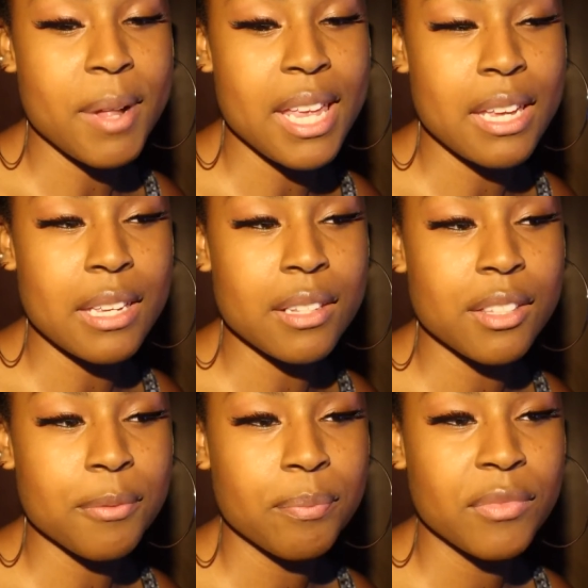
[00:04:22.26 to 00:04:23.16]

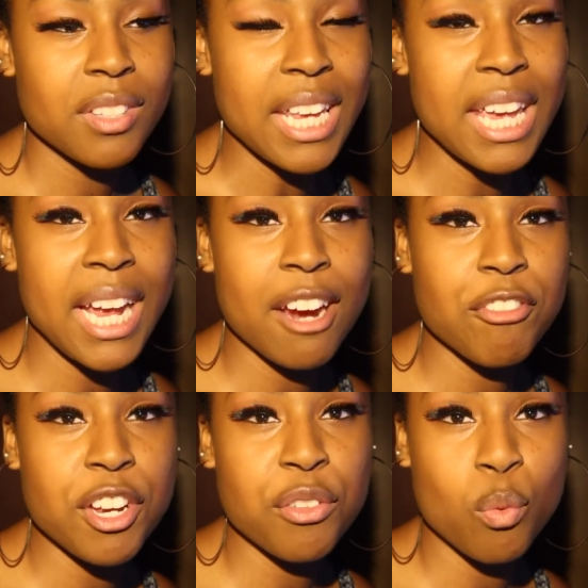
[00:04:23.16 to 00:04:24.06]
is saying
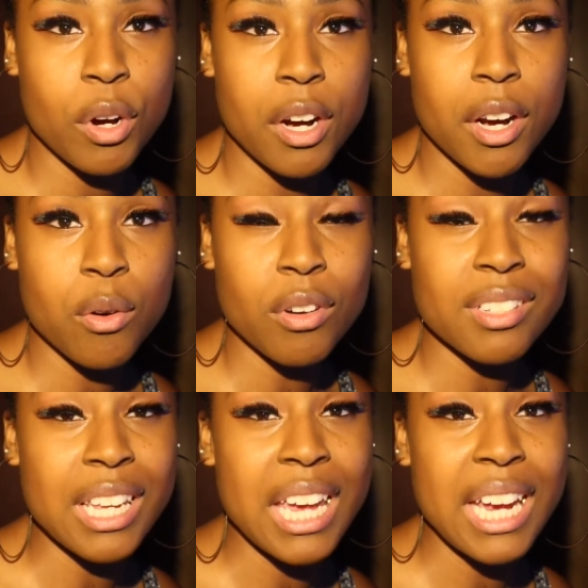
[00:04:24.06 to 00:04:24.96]
every other word or
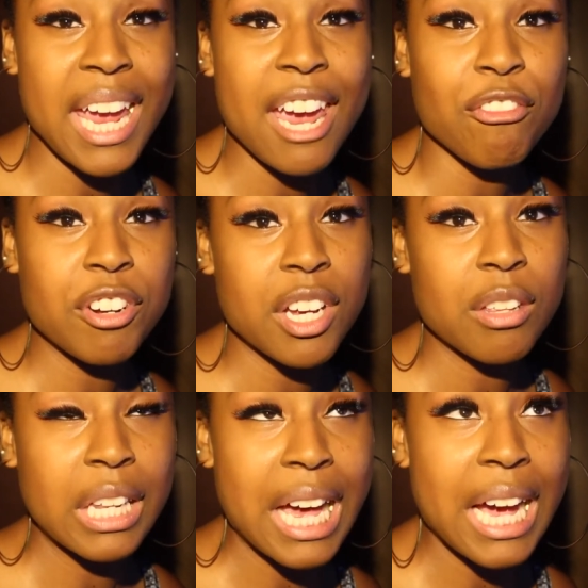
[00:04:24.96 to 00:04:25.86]
saying every
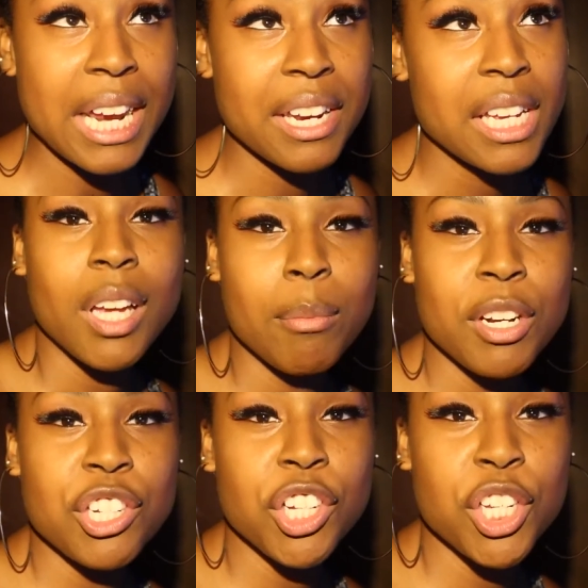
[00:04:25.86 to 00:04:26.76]
other line. I'm
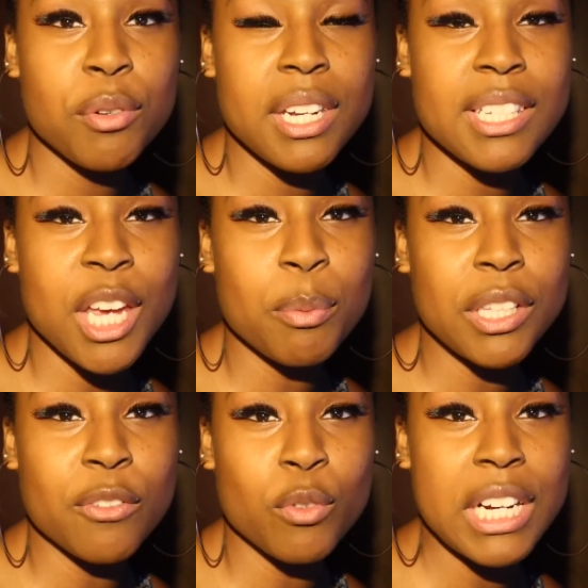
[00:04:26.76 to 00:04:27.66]
going to show you an
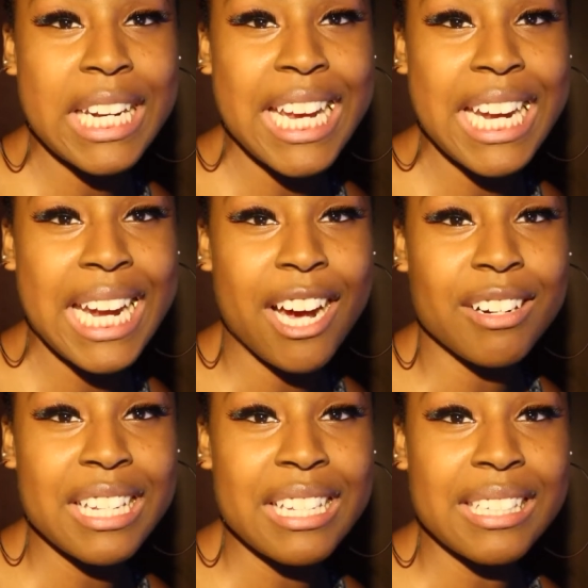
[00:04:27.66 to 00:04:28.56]
example of what an in and
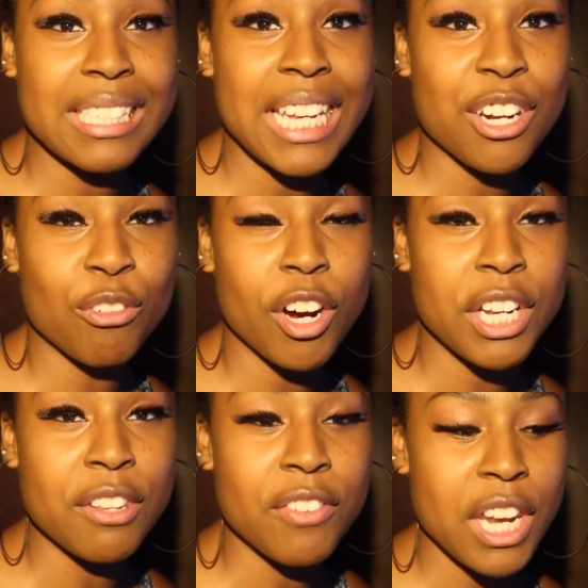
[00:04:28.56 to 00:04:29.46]
out is later
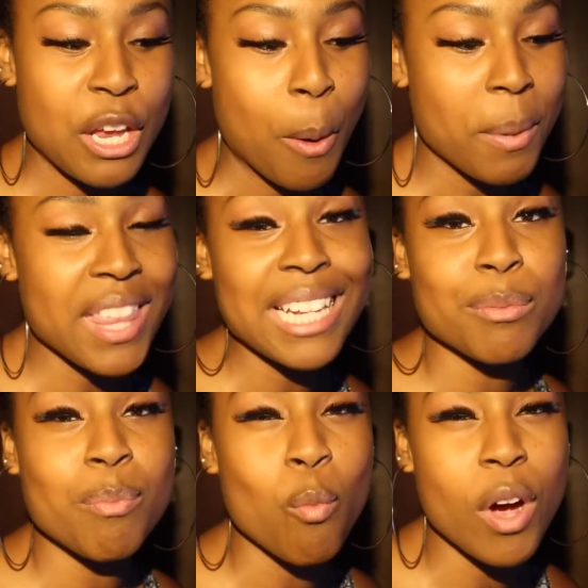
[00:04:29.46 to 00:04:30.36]
on in the video, but
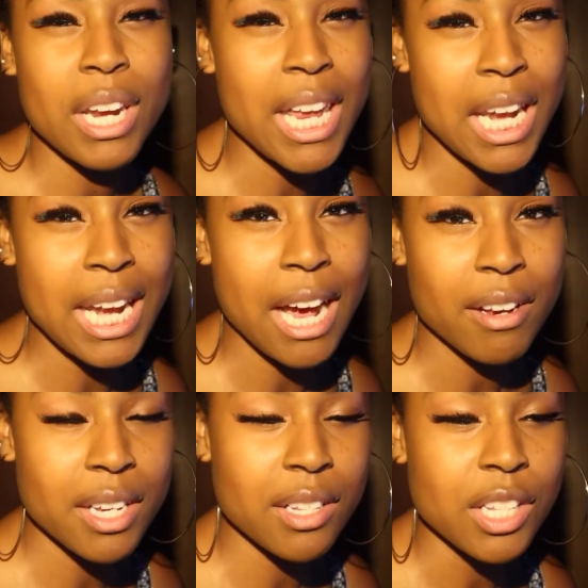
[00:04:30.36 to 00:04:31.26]
that's what an in and
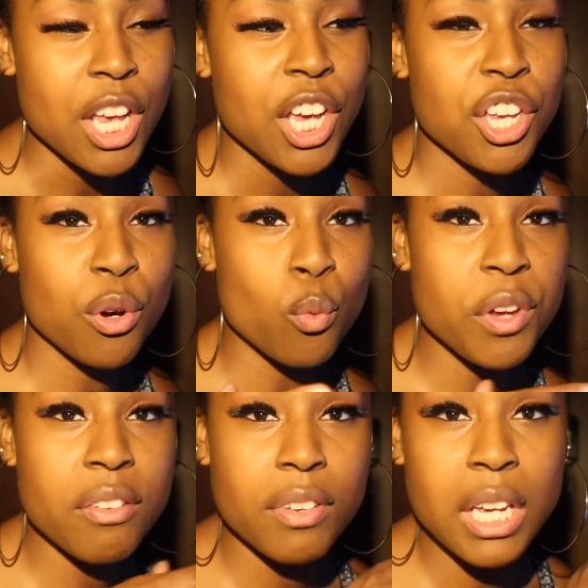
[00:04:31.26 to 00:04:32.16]
out is. You're
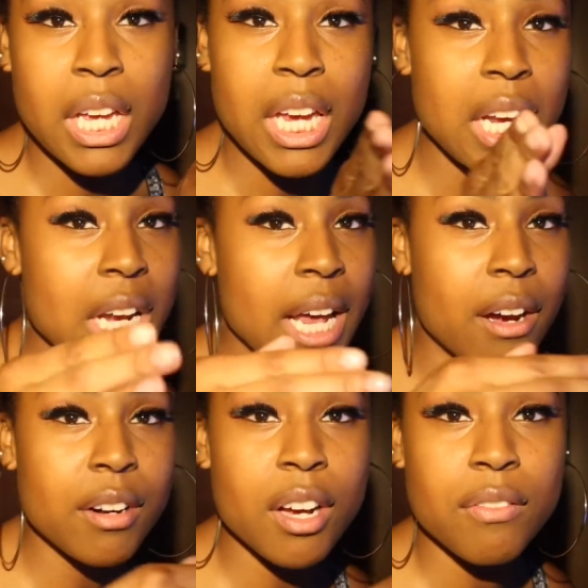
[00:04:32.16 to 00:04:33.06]
weaving in and
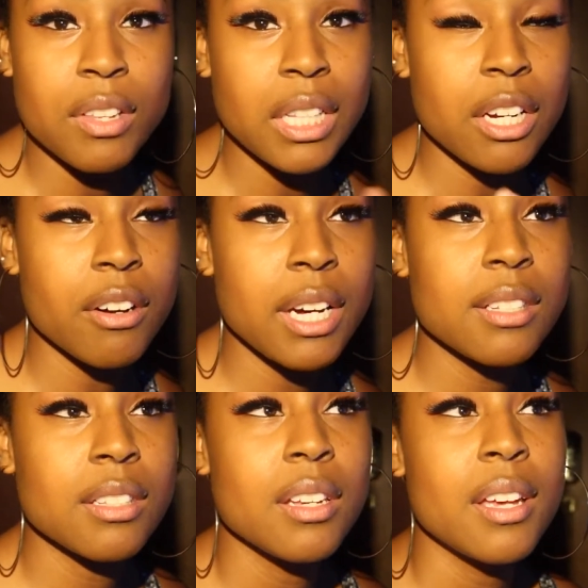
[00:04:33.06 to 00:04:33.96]
out of the
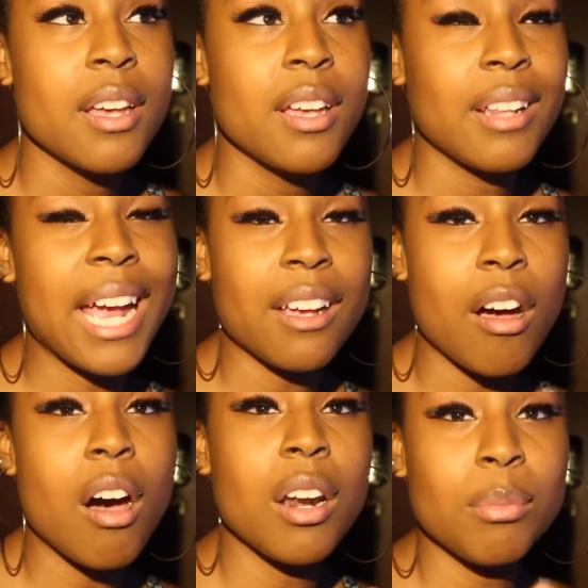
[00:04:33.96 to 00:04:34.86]
lyrics, like
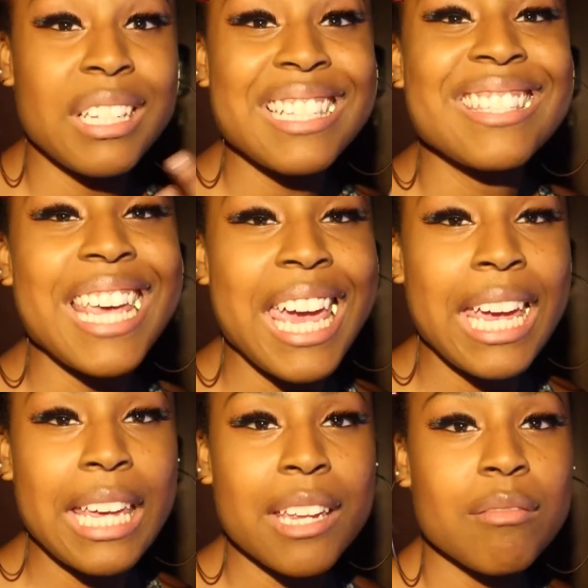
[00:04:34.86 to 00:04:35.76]
audibly
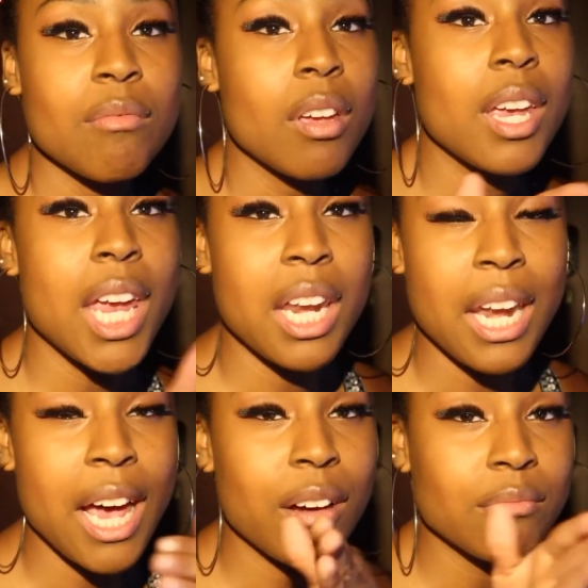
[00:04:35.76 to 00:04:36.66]
saying it in
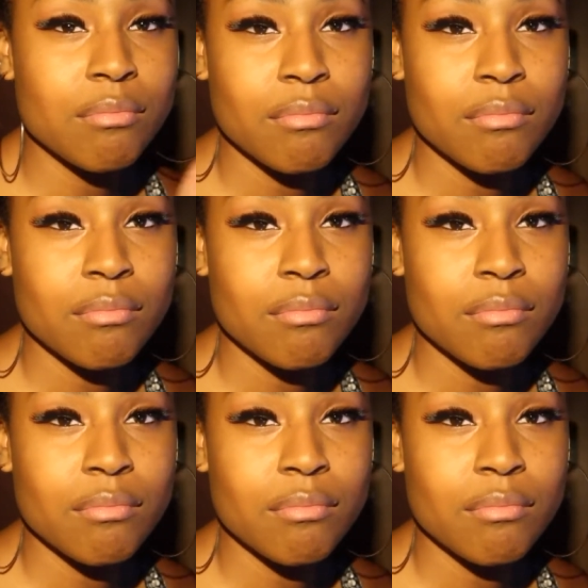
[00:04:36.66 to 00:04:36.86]
and out